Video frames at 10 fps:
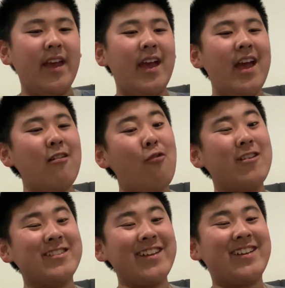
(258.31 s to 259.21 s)
"It
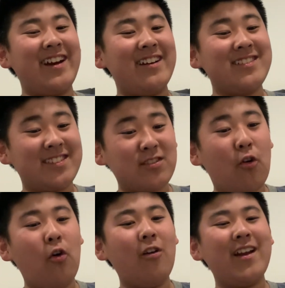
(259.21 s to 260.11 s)
was a good
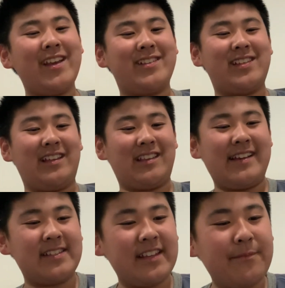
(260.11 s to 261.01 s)
story," said
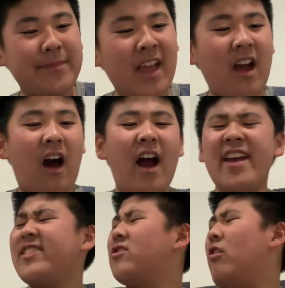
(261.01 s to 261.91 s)
Leslie.
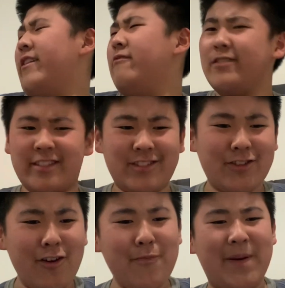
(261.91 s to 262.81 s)
"I thought it was
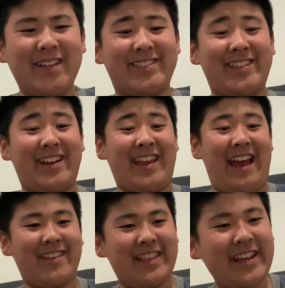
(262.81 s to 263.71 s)
stupid," said
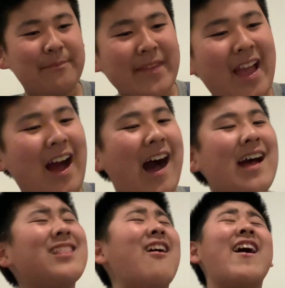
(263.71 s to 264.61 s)
Kathy.
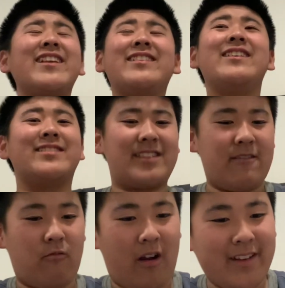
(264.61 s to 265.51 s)
"I liked it,"
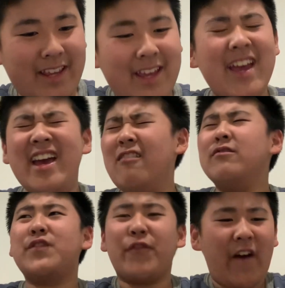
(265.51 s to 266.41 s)
said Rondi. "It
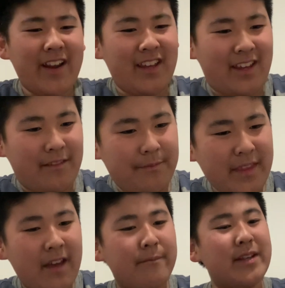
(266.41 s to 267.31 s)
was funny."
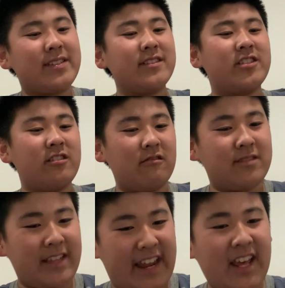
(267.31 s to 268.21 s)
Mrs. Jules
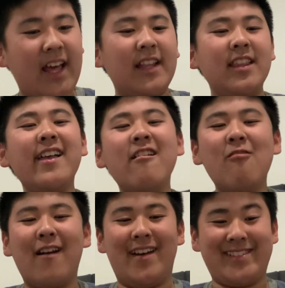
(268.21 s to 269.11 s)
said,
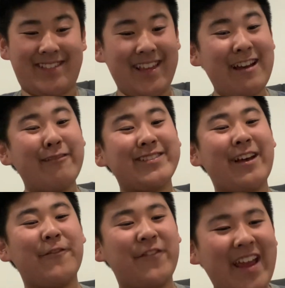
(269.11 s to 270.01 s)
"Lois, it was
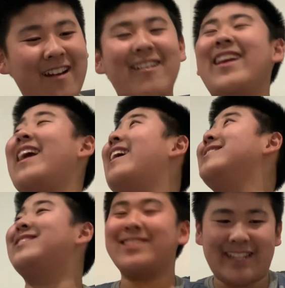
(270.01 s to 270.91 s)
a very
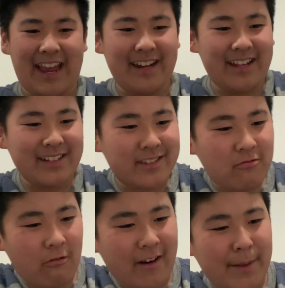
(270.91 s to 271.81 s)
entertaining
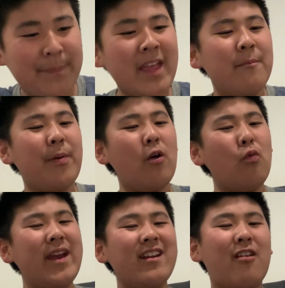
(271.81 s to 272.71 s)
story, but
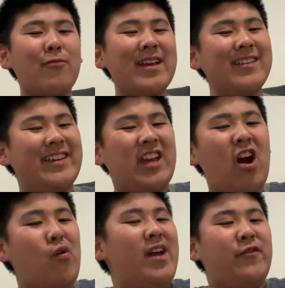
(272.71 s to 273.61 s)
we don't really
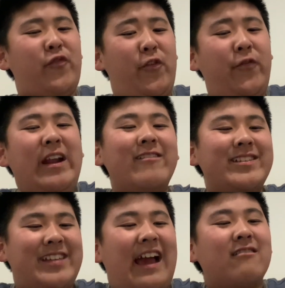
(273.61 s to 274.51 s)
go in for fairy
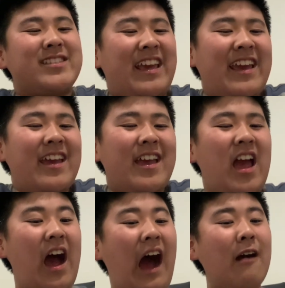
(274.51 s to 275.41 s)
tales here.
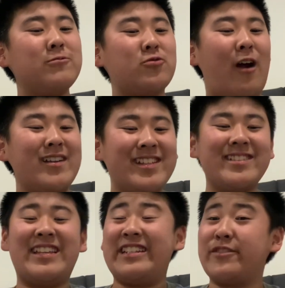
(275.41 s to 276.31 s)
I'm trying to
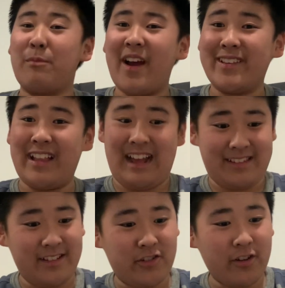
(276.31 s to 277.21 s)
teach my class
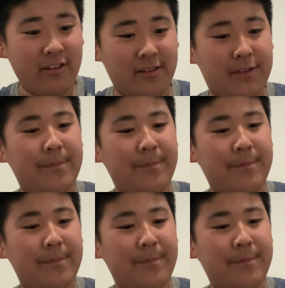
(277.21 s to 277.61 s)
the truth."